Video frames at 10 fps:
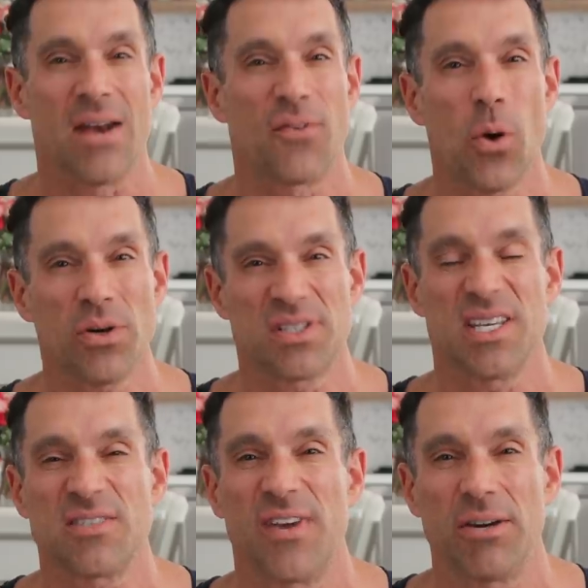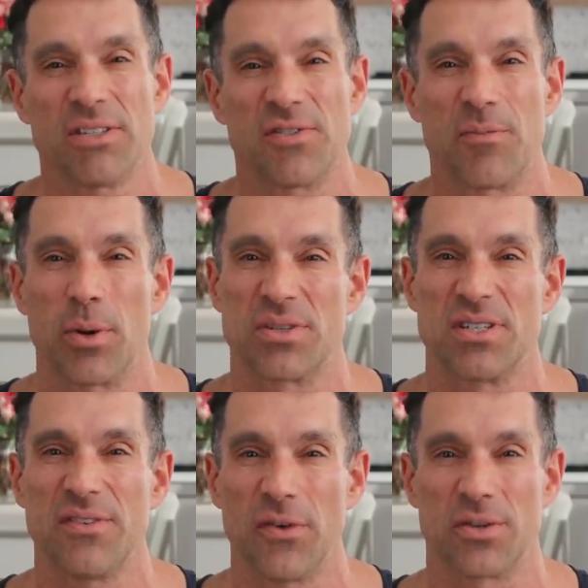And of course, this varies from
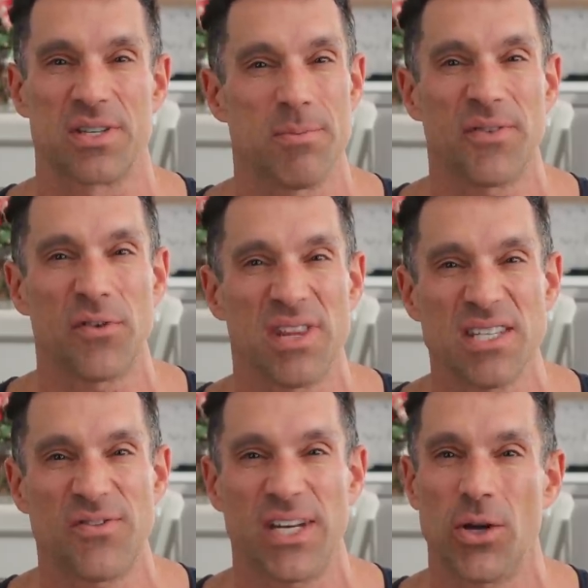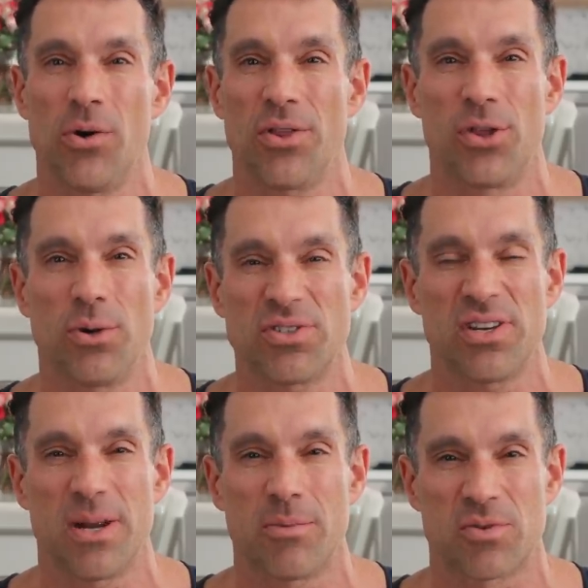person to person, but for this video, those are
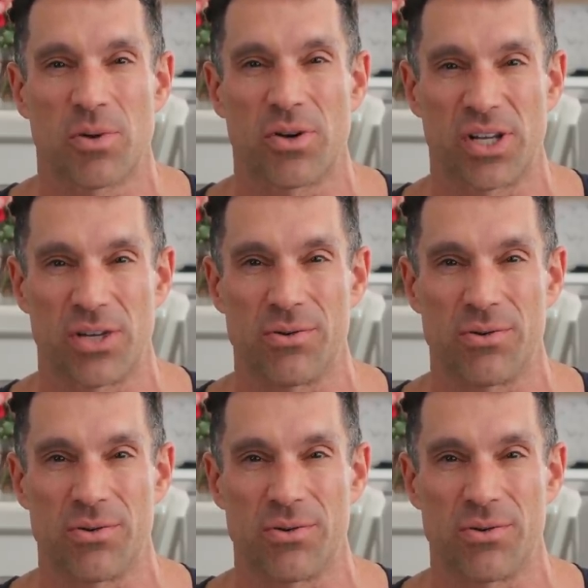the numbers we're going to